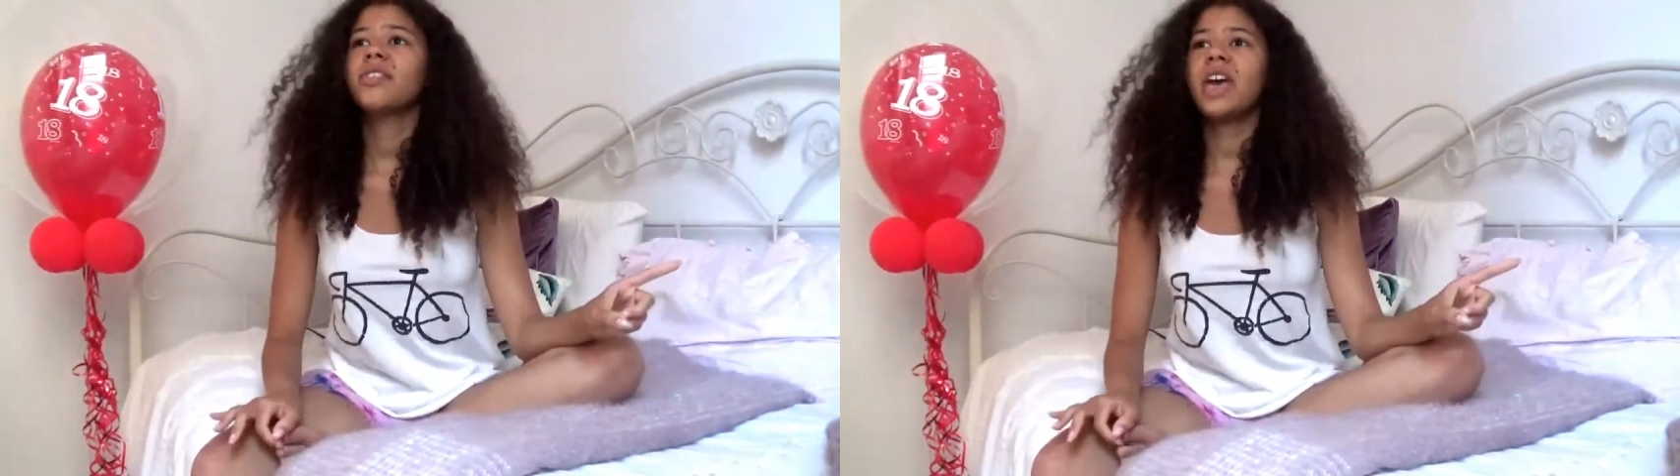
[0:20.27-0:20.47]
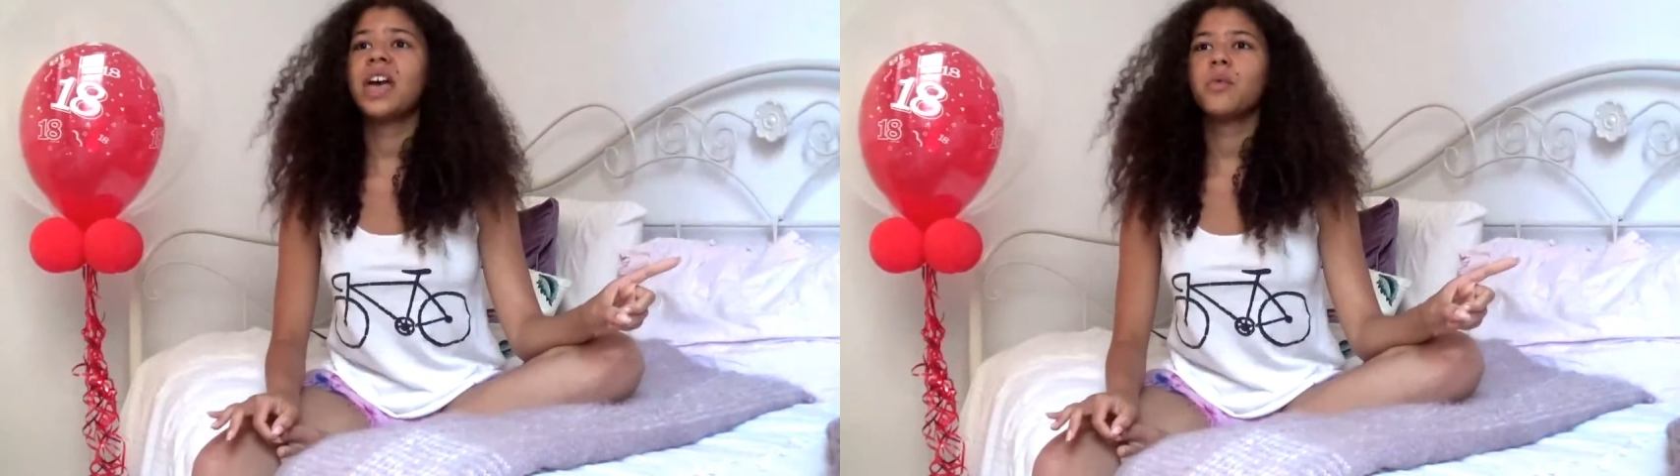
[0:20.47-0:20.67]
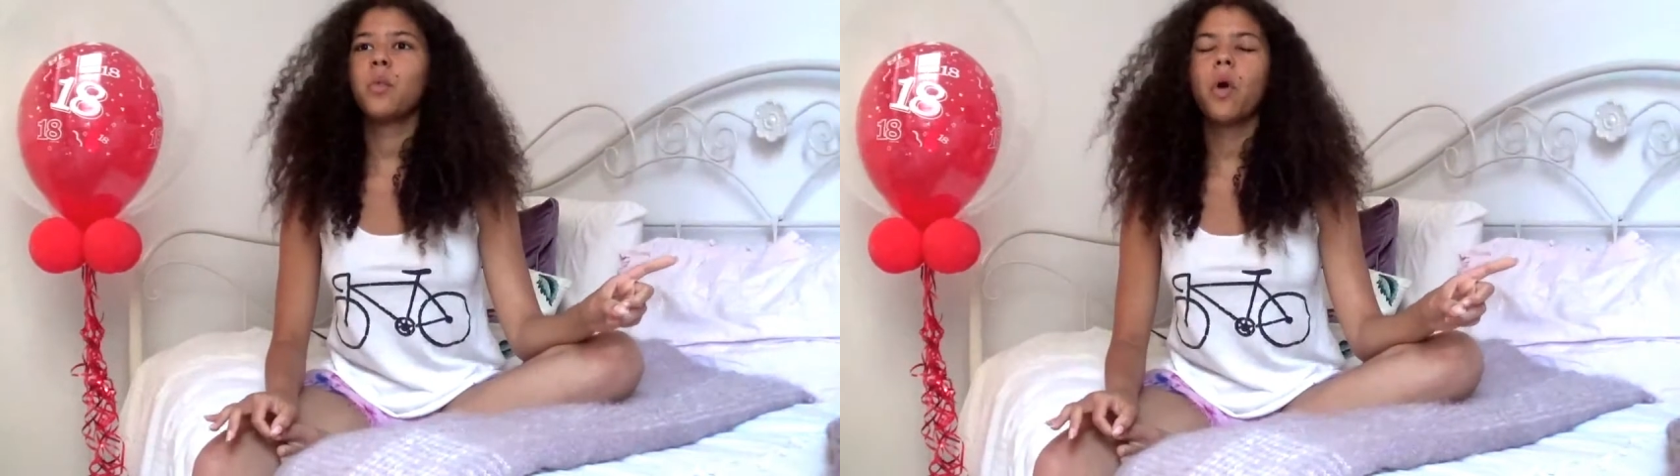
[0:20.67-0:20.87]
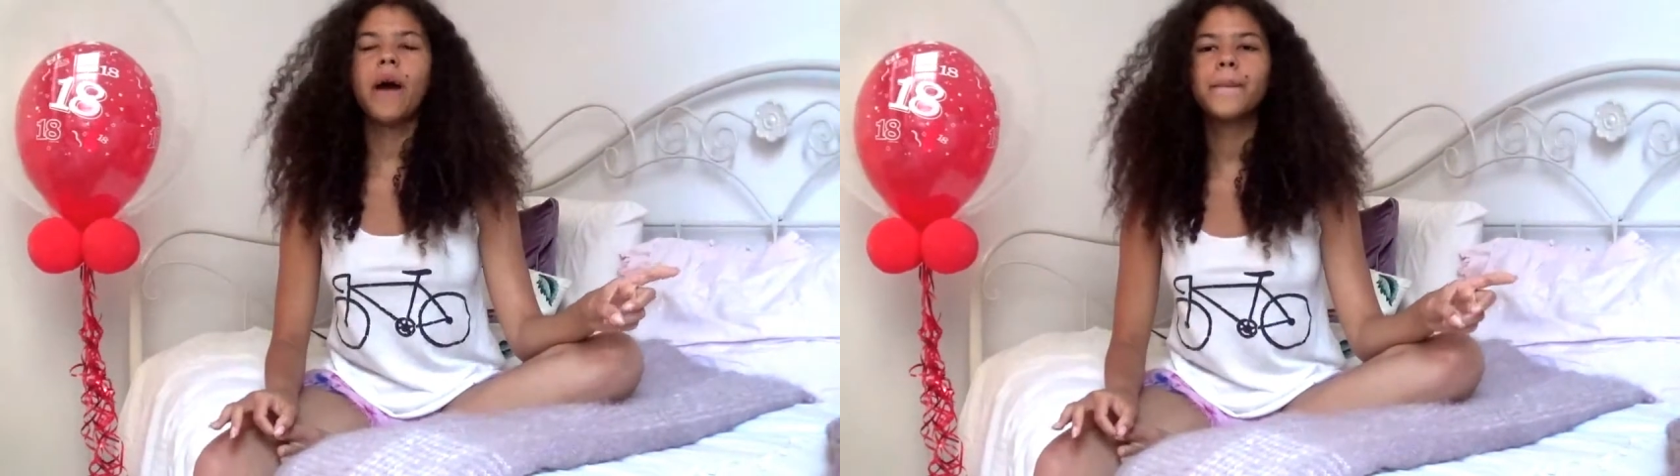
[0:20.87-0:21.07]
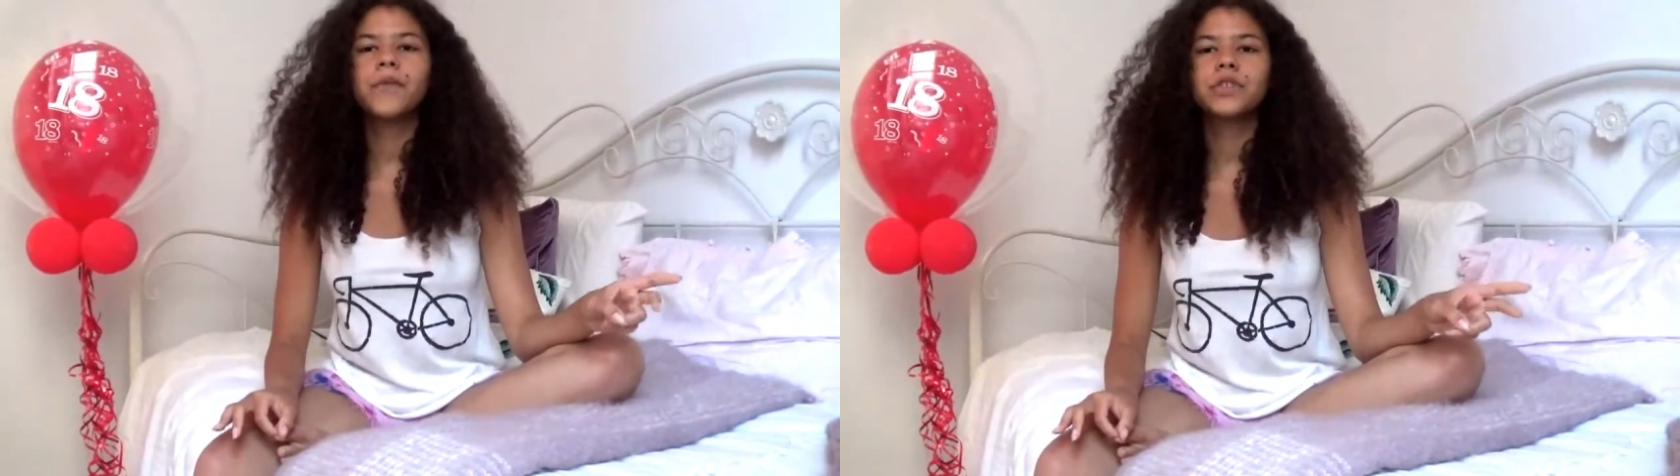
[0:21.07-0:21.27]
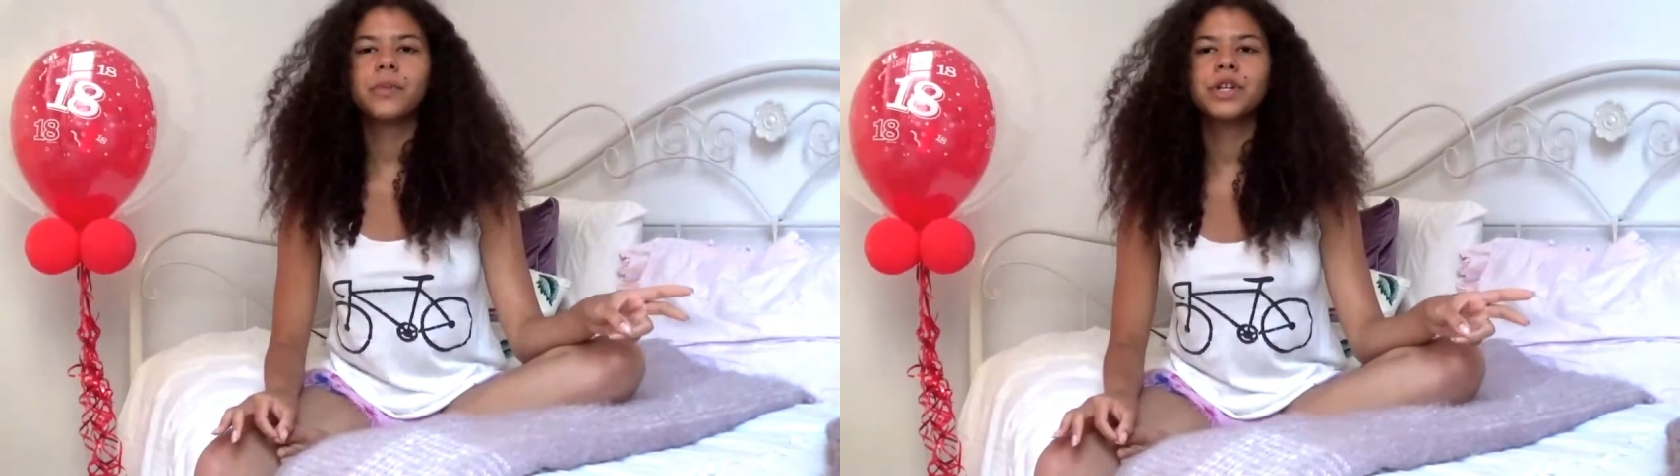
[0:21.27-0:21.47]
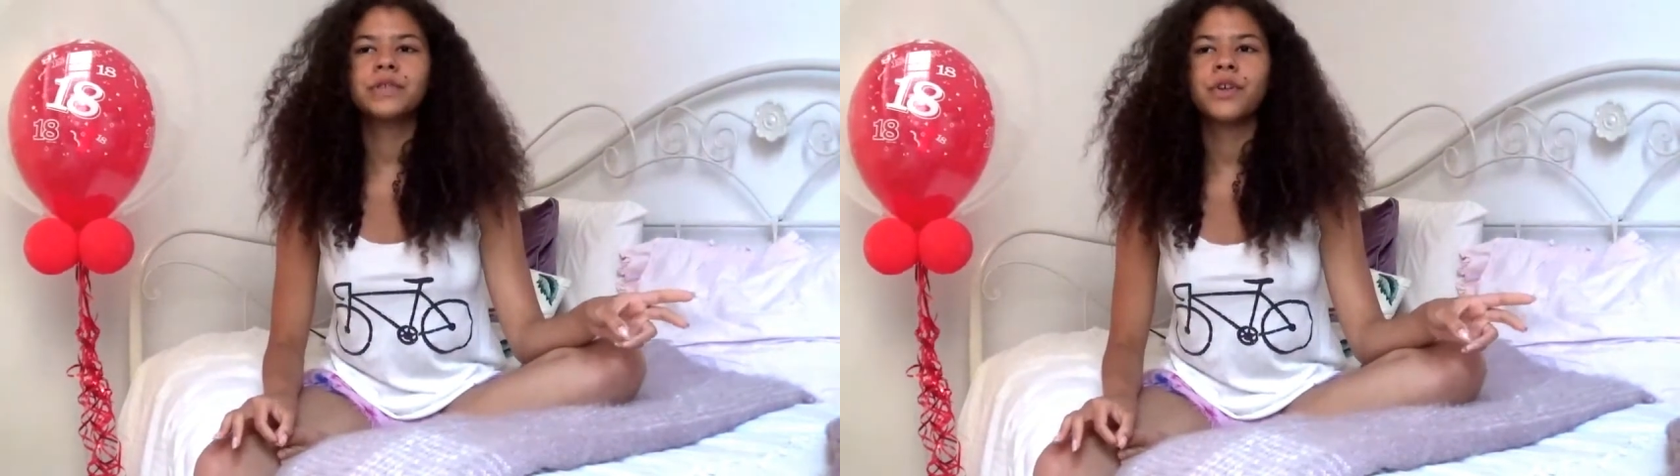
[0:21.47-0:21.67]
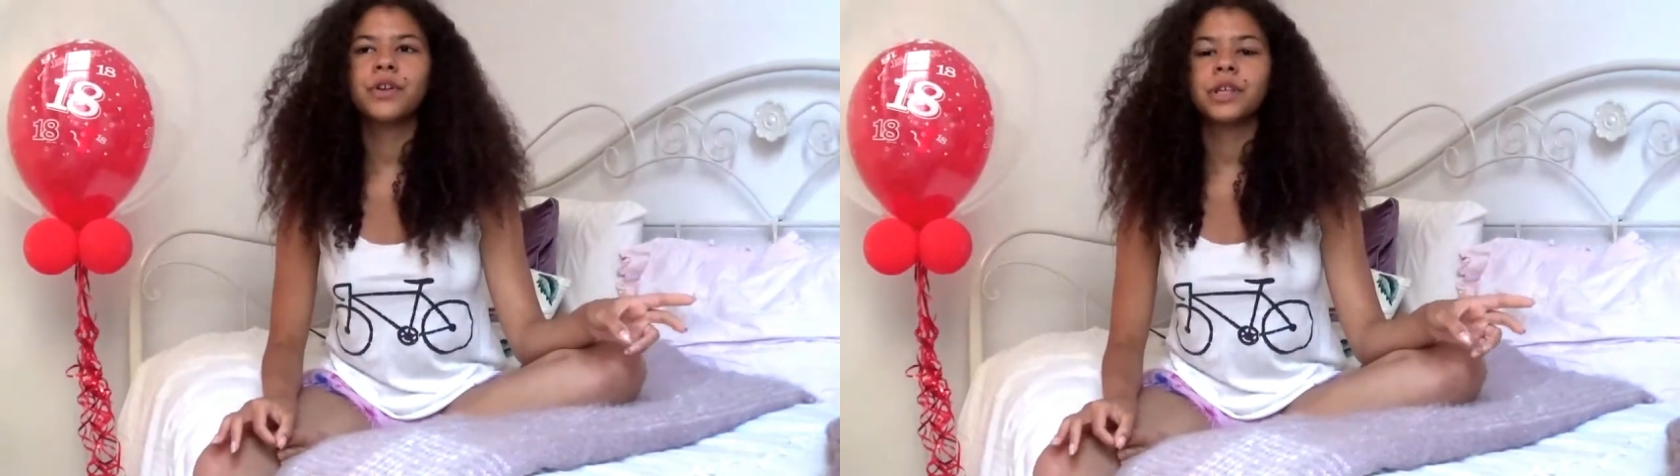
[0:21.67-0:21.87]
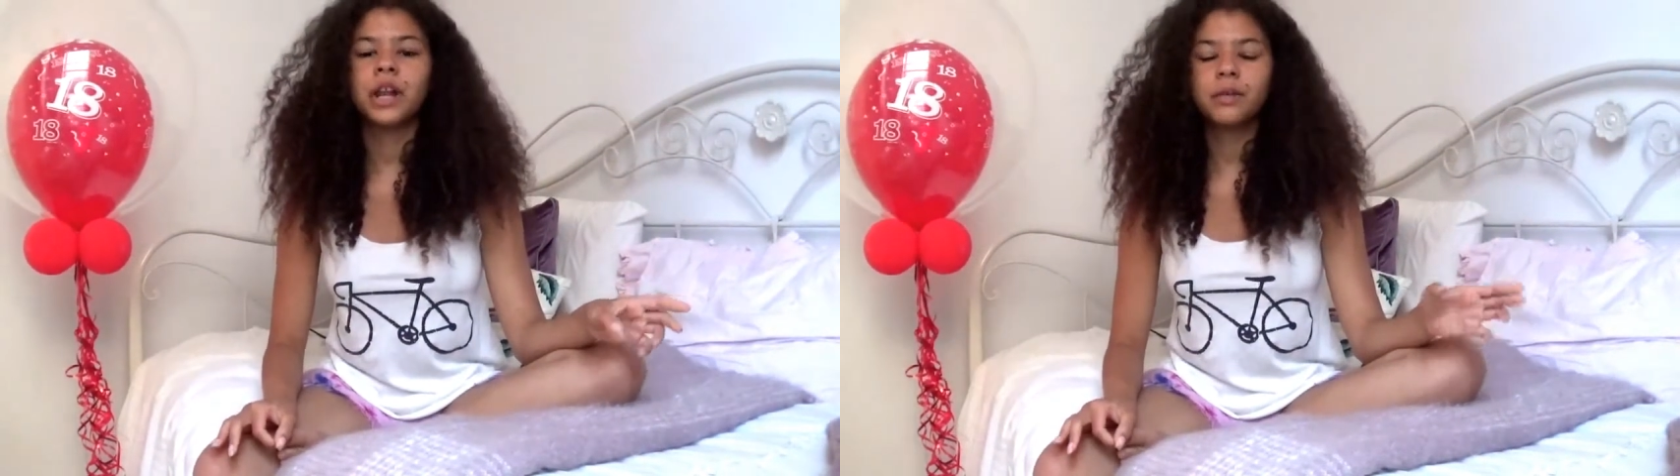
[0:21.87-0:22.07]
Then why so much Frozen?